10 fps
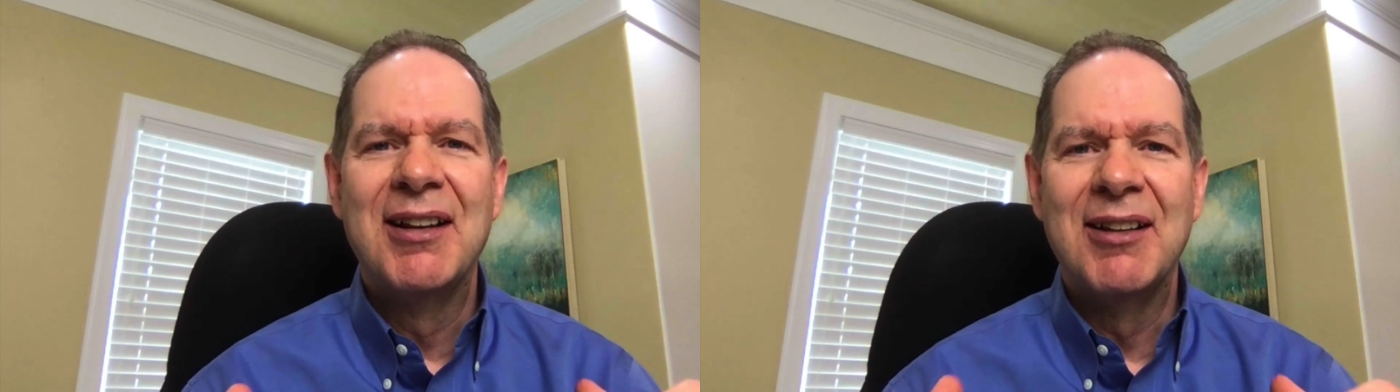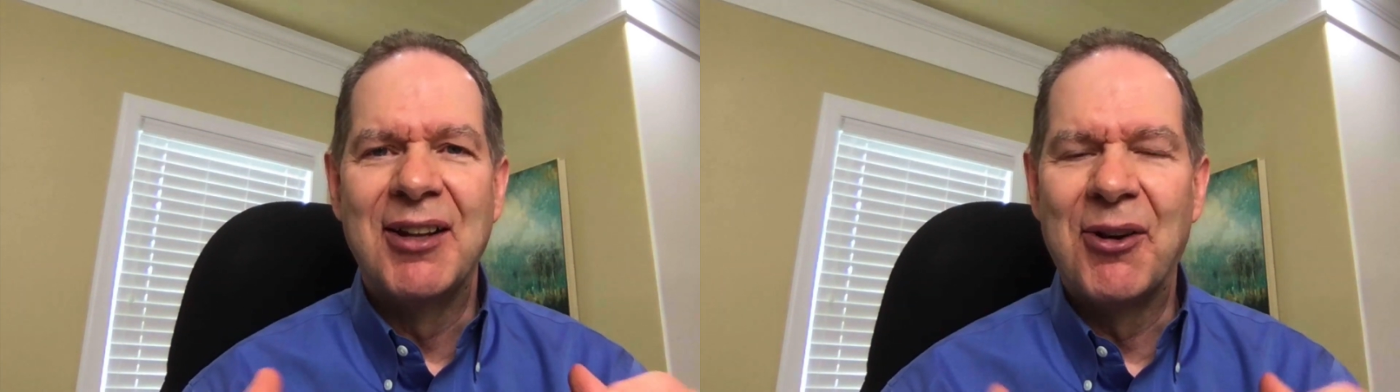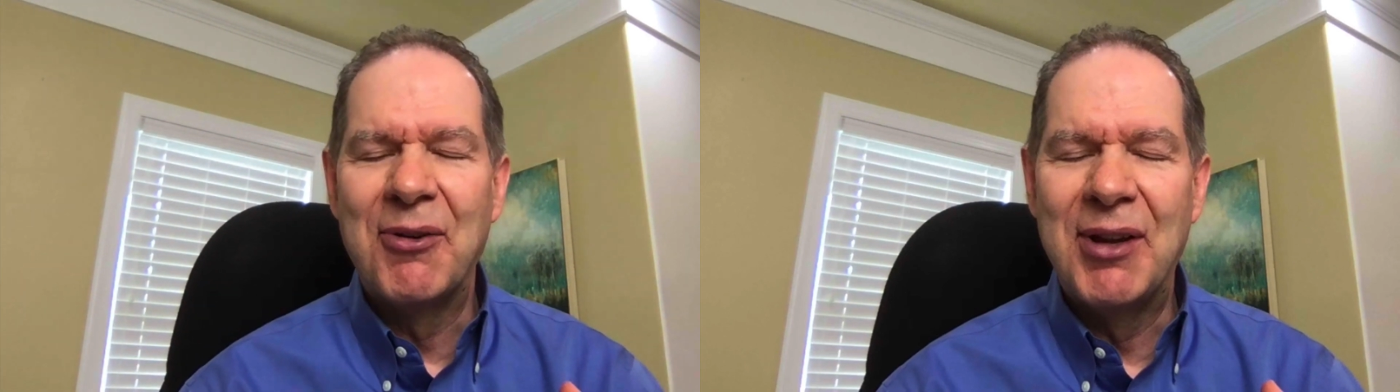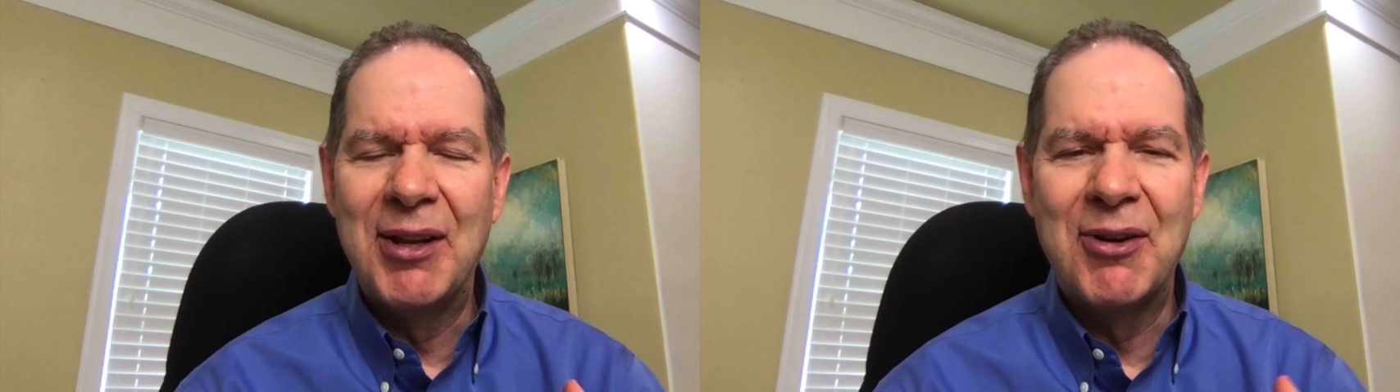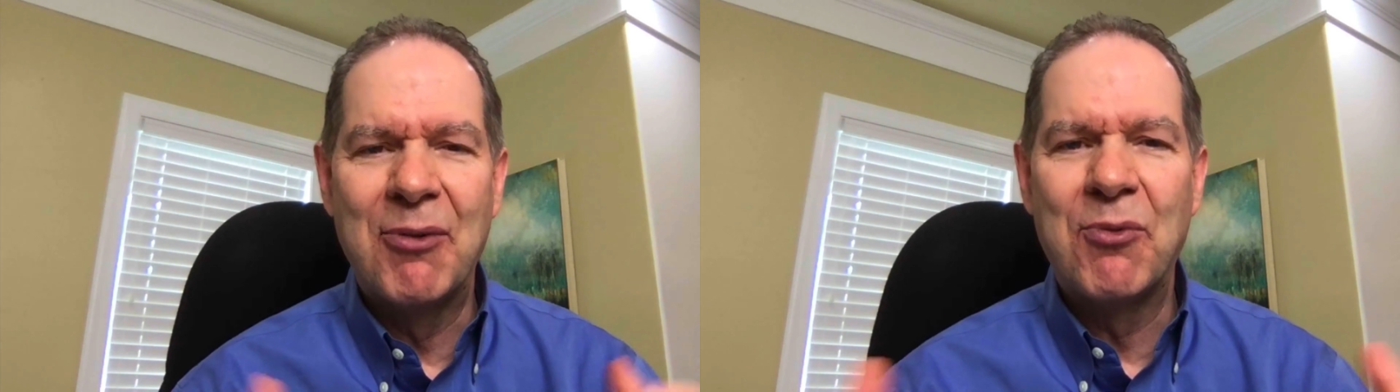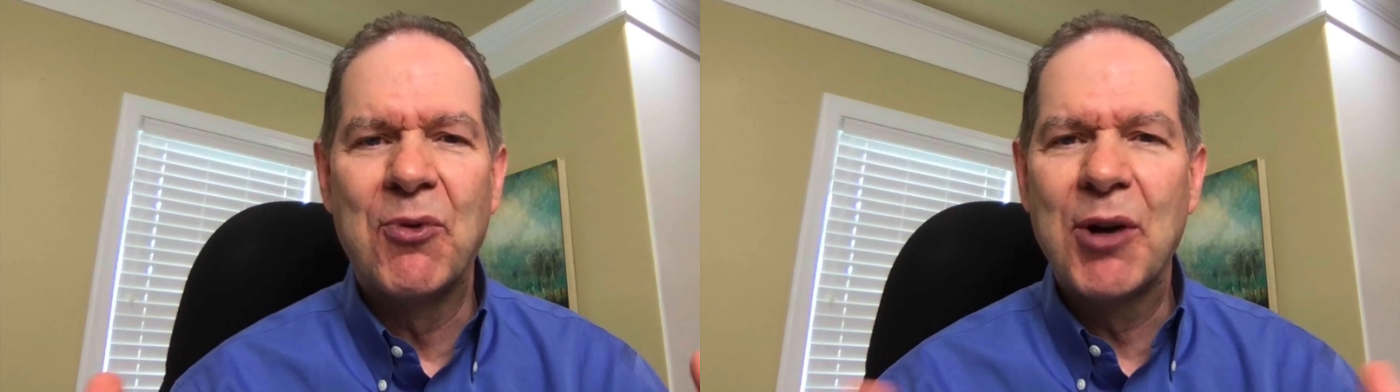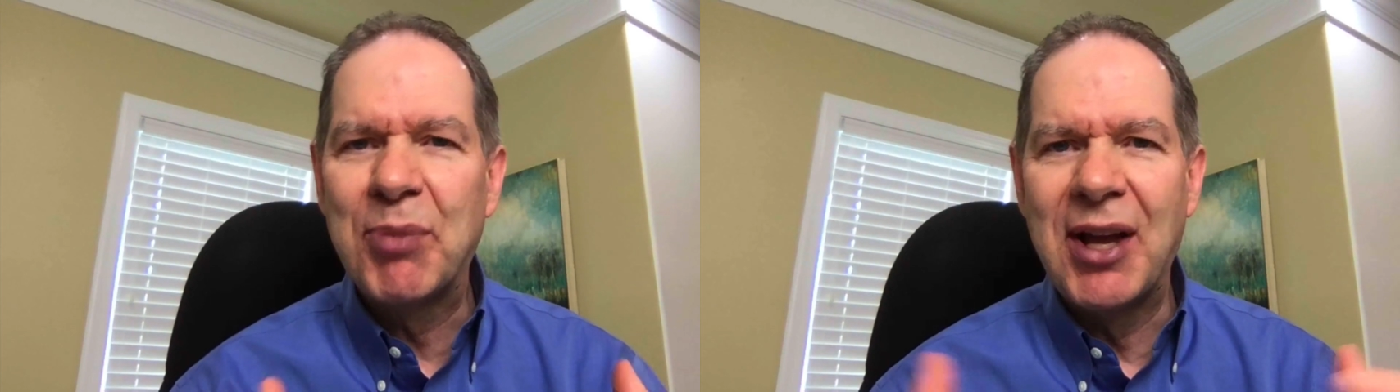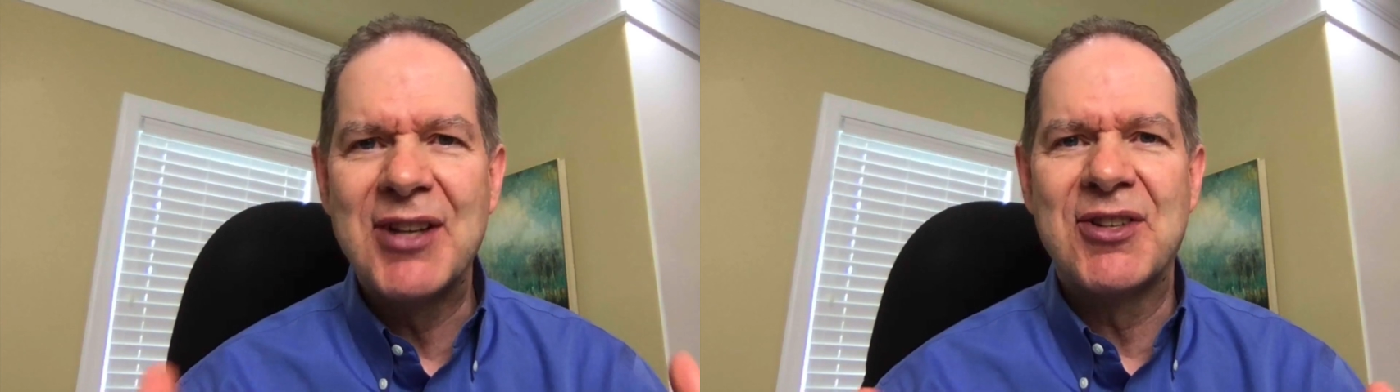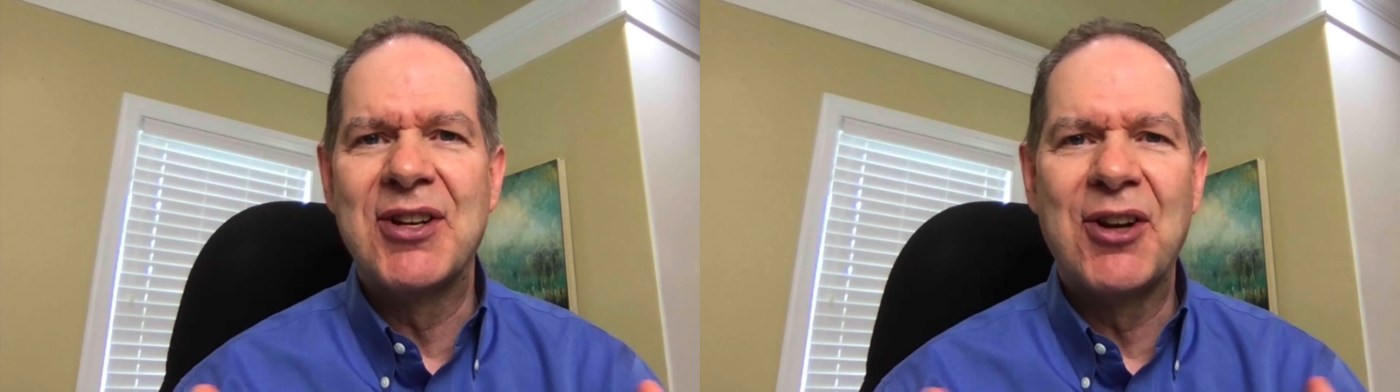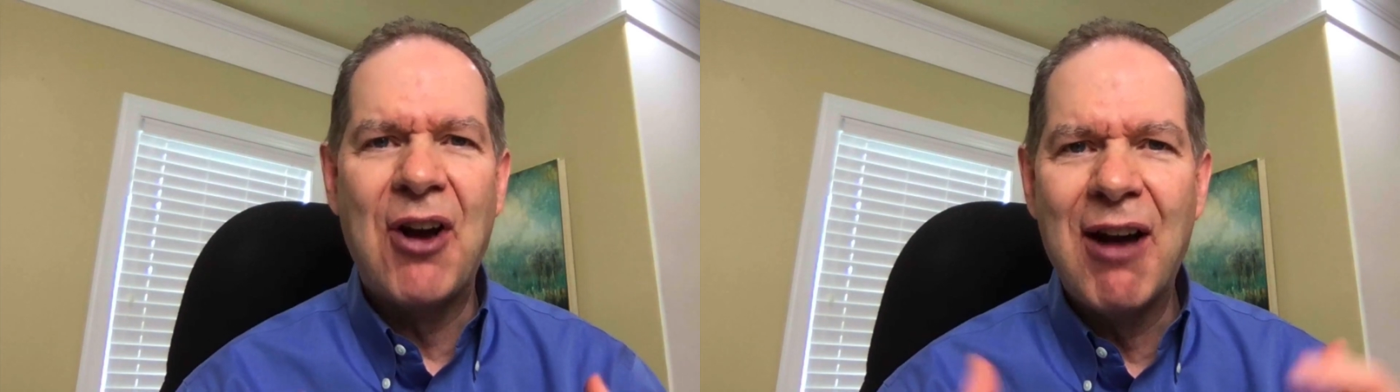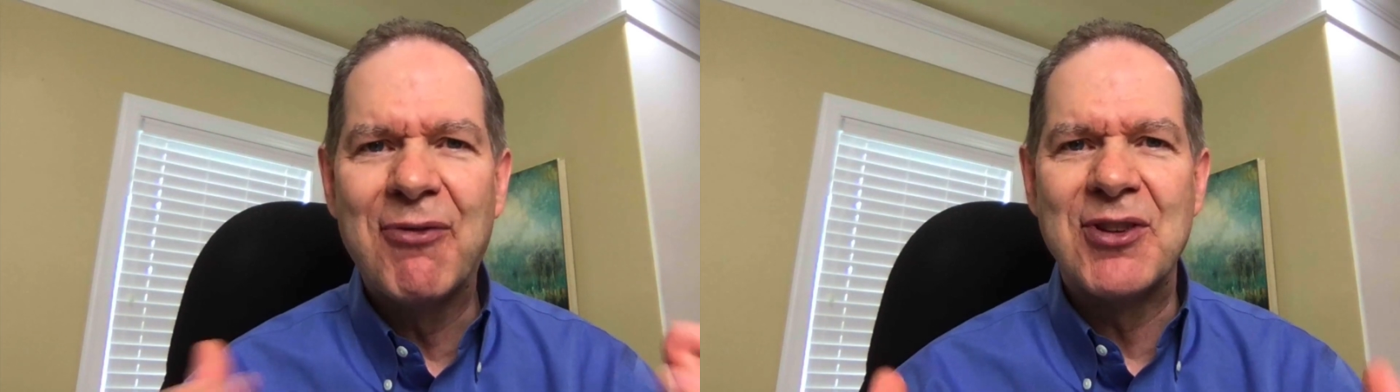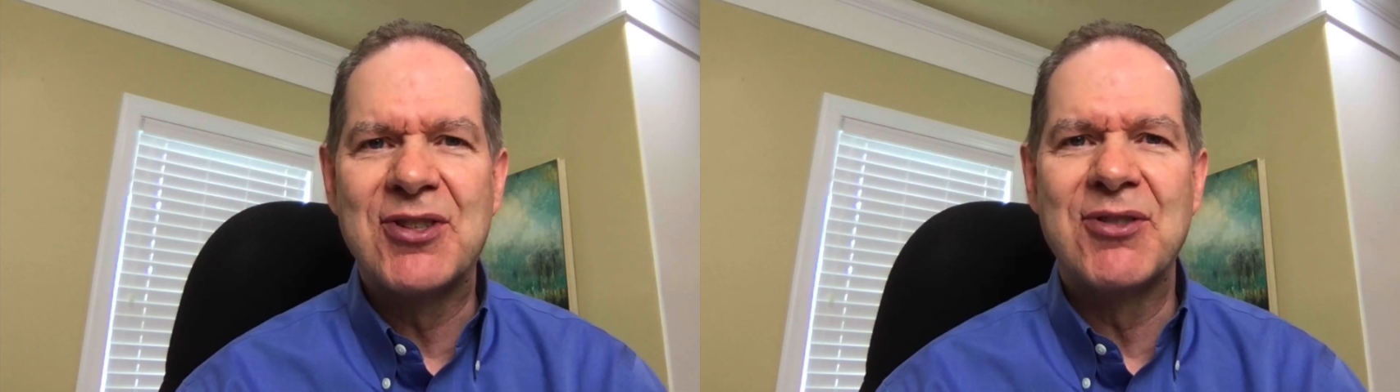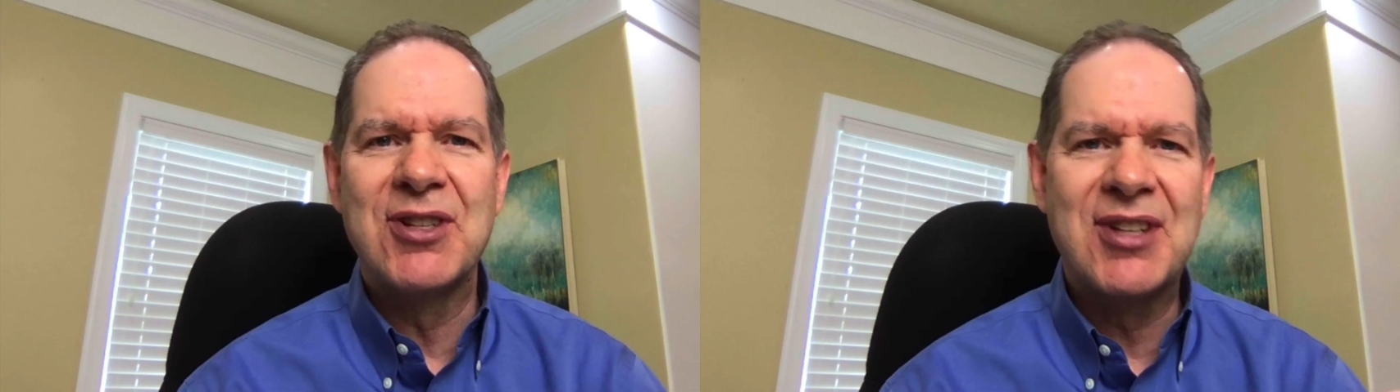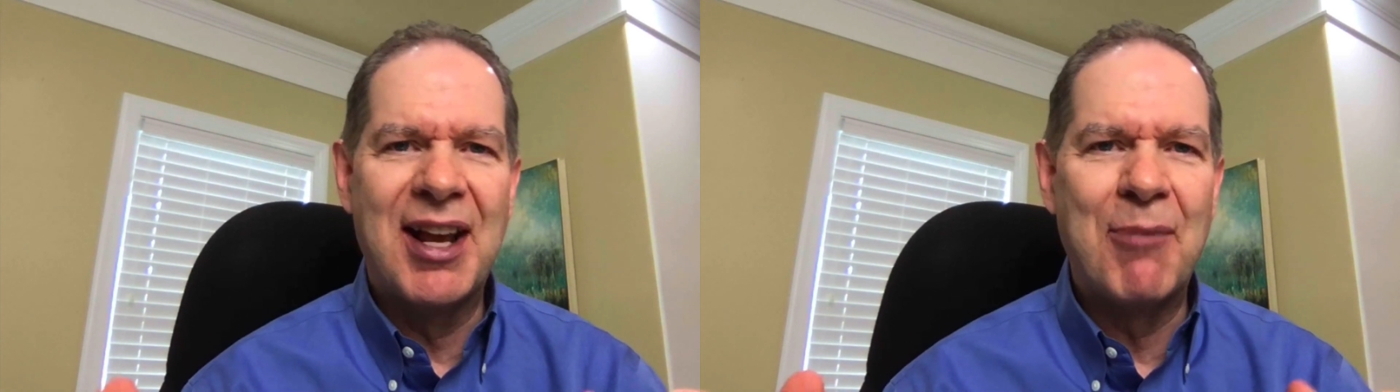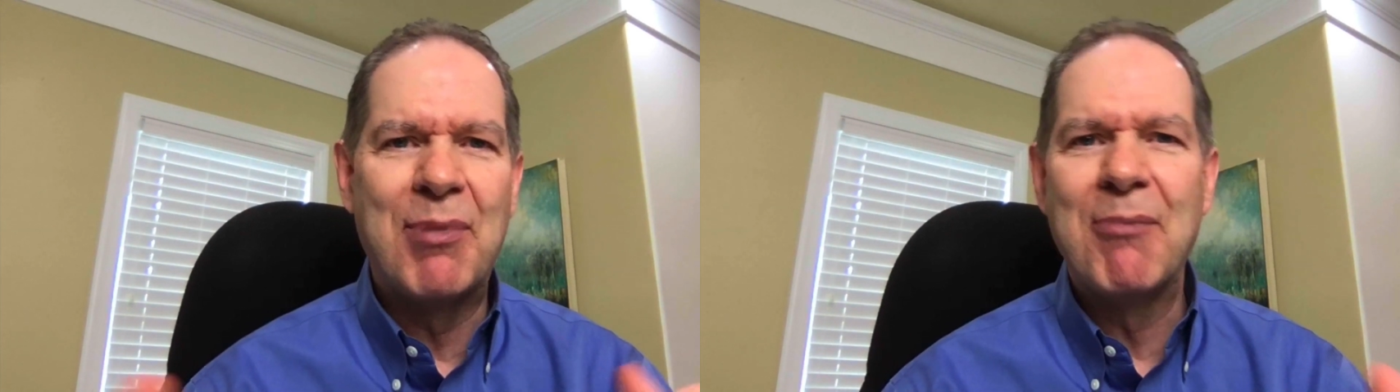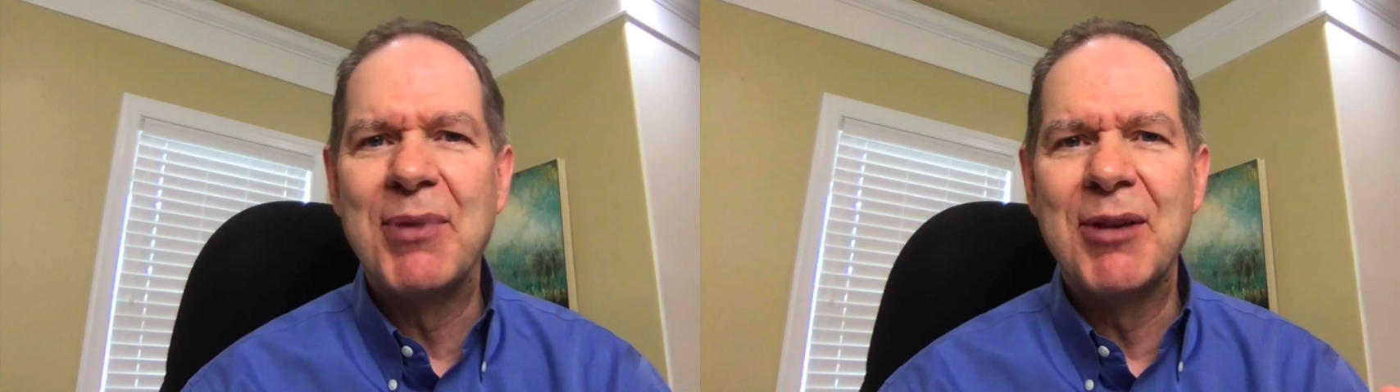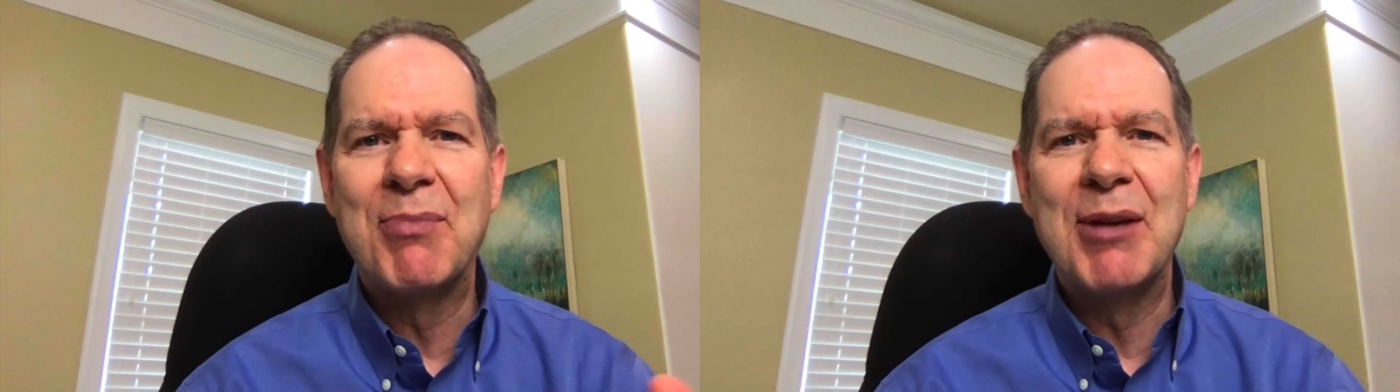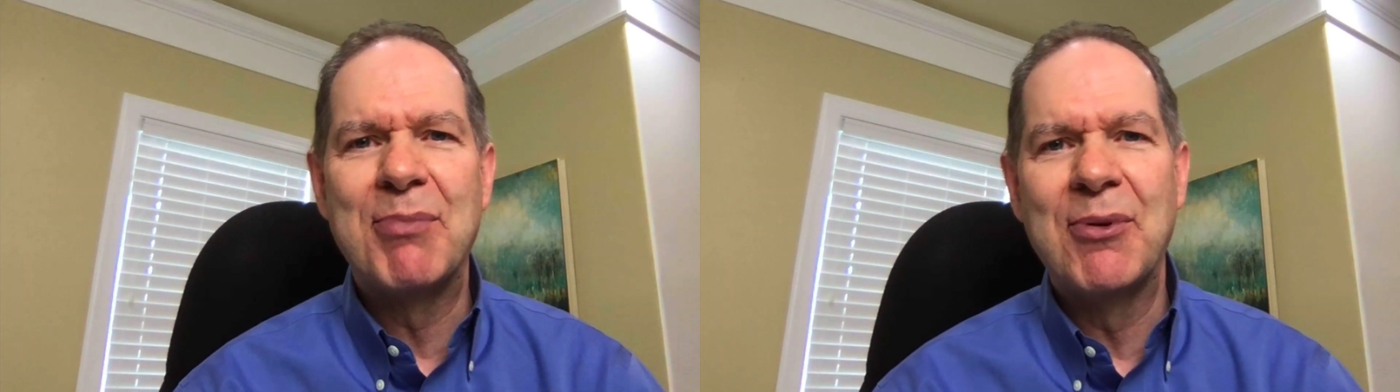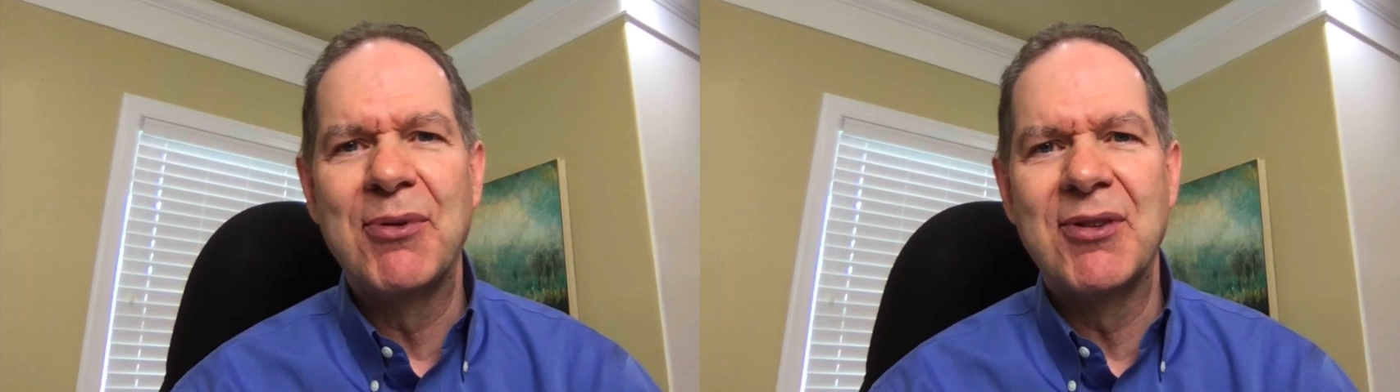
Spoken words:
In a workplace, in an office, you just kind of bump into people.